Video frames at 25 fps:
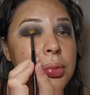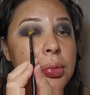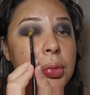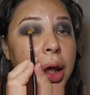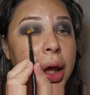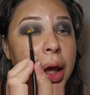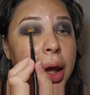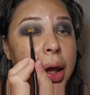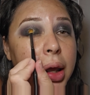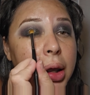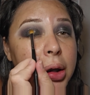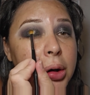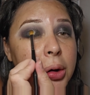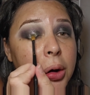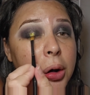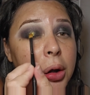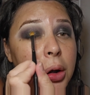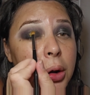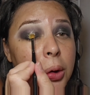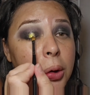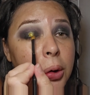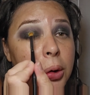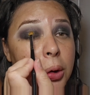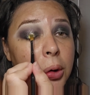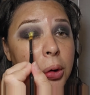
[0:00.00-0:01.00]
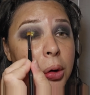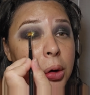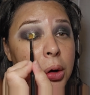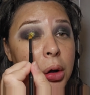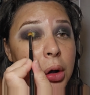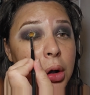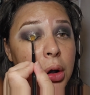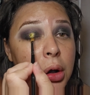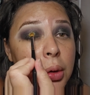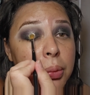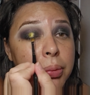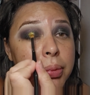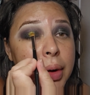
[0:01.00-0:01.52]
And
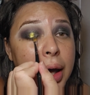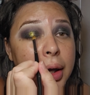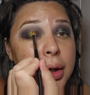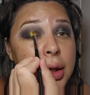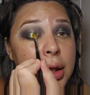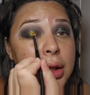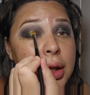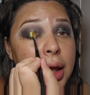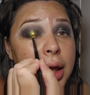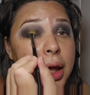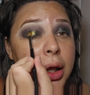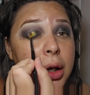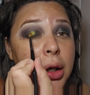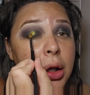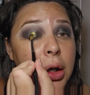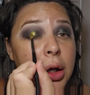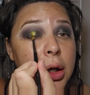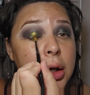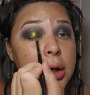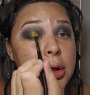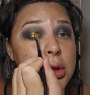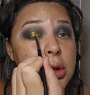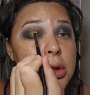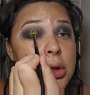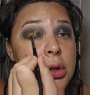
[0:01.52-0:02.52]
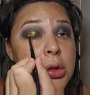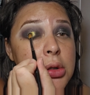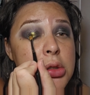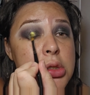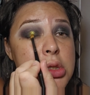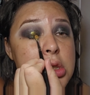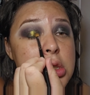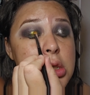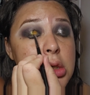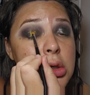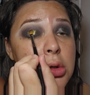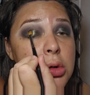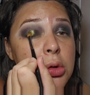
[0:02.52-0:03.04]
packing that on
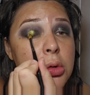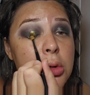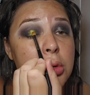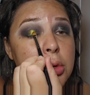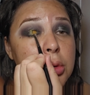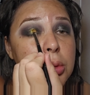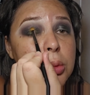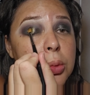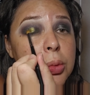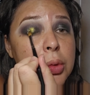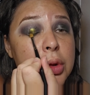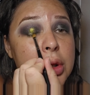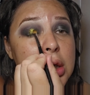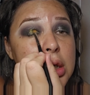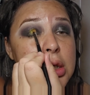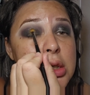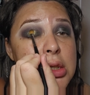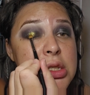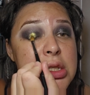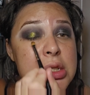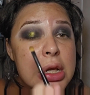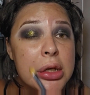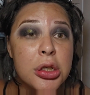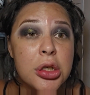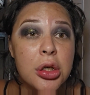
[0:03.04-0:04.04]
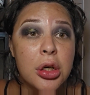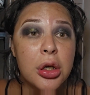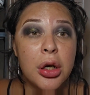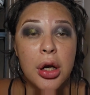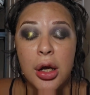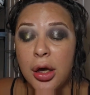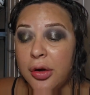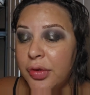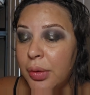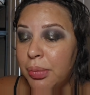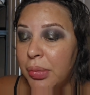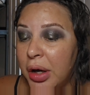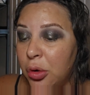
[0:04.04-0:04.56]
to the center
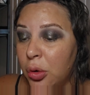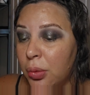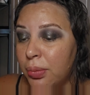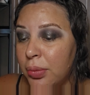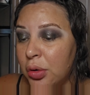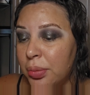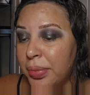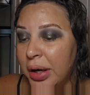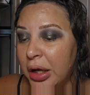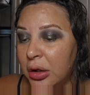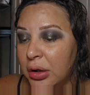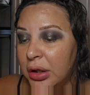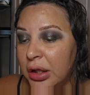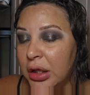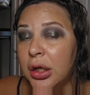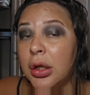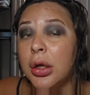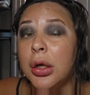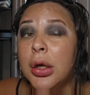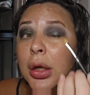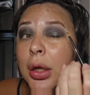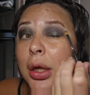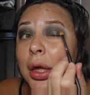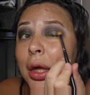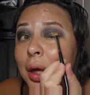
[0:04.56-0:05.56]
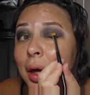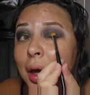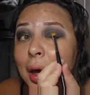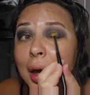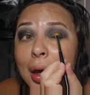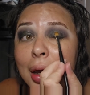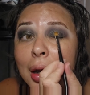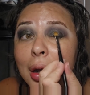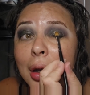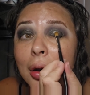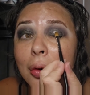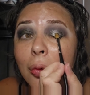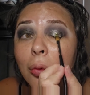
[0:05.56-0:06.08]
of the mobile lid.
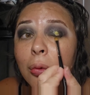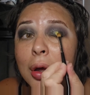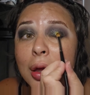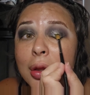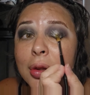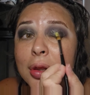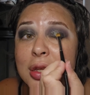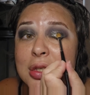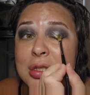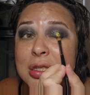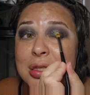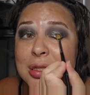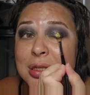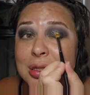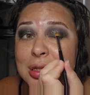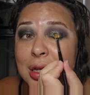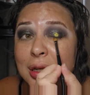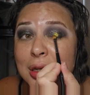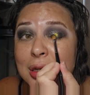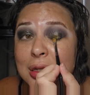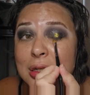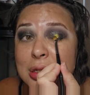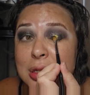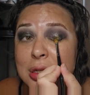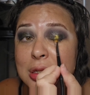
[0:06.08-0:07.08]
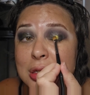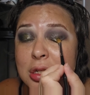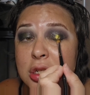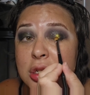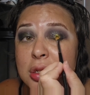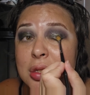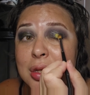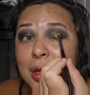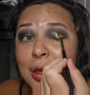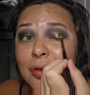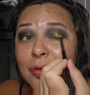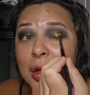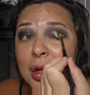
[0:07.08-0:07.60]
And what this does is
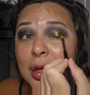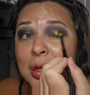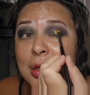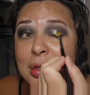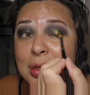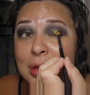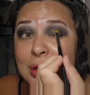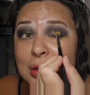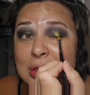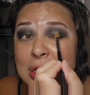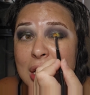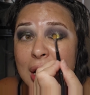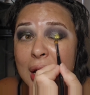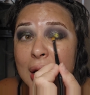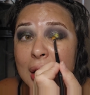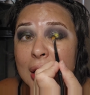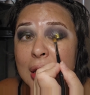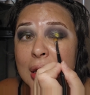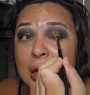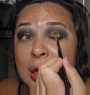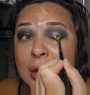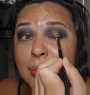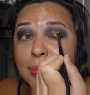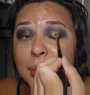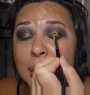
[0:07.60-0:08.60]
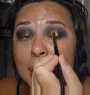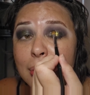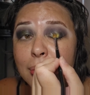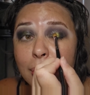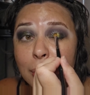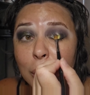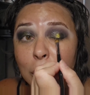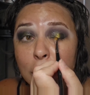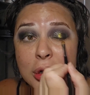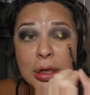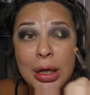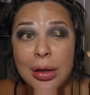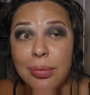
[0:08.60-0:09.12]
just give it a little tiny bit
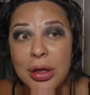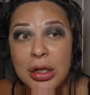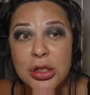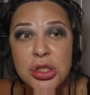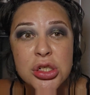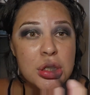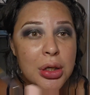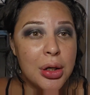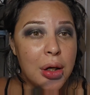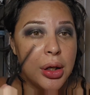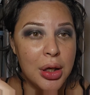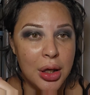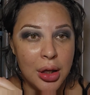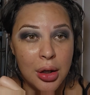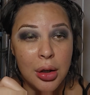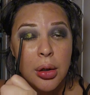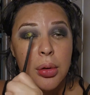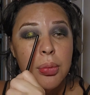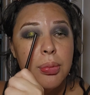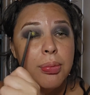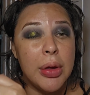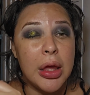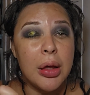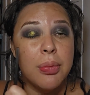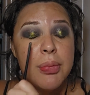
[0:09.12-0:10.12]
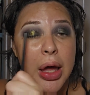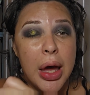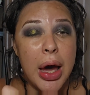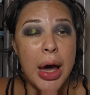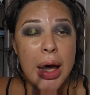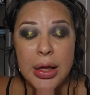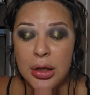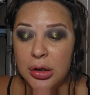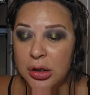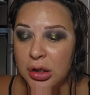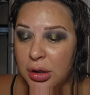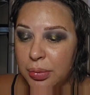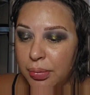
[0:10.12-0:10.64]
more dimension, make my eye
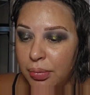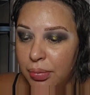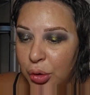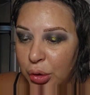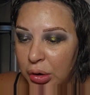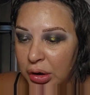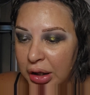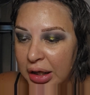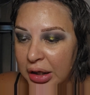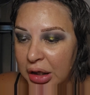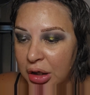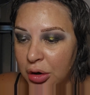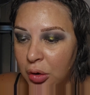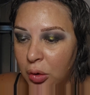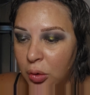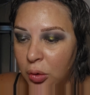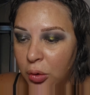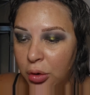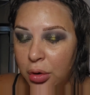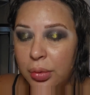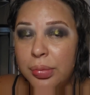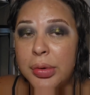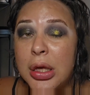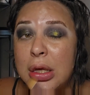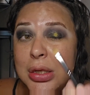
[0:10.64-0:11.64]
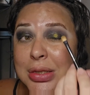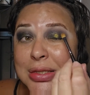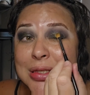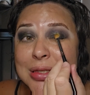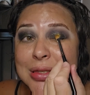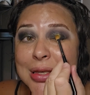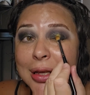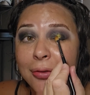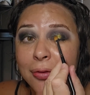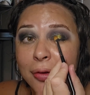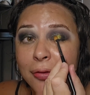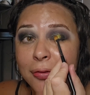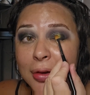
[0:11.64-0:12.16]
look more like an orb
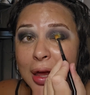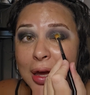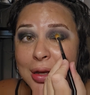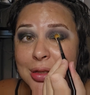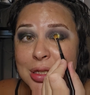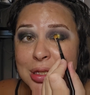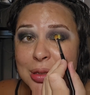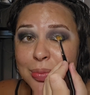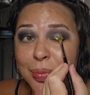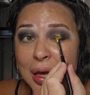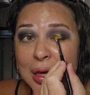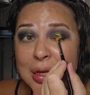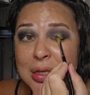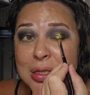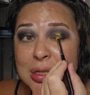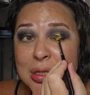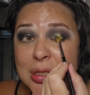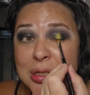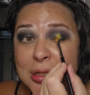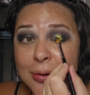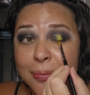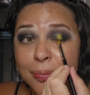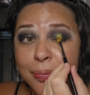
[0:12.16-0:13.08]
instead of a flat space.